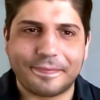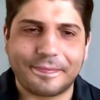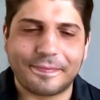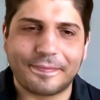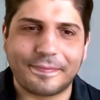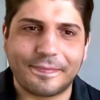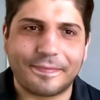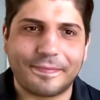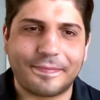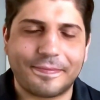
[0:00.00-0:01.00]

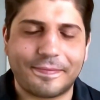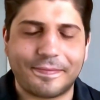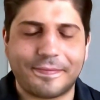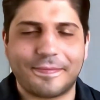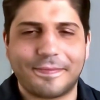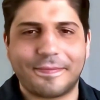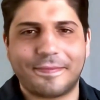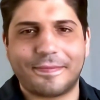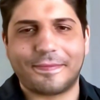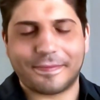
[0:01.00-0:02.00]

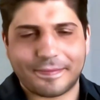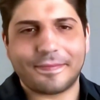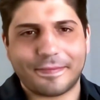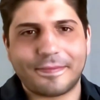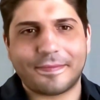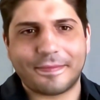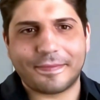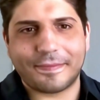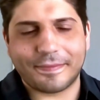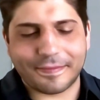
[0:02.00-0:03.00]

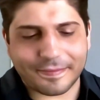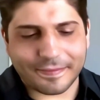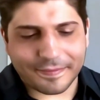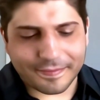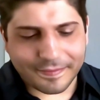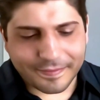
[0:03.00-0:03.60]
This person isn't speaking.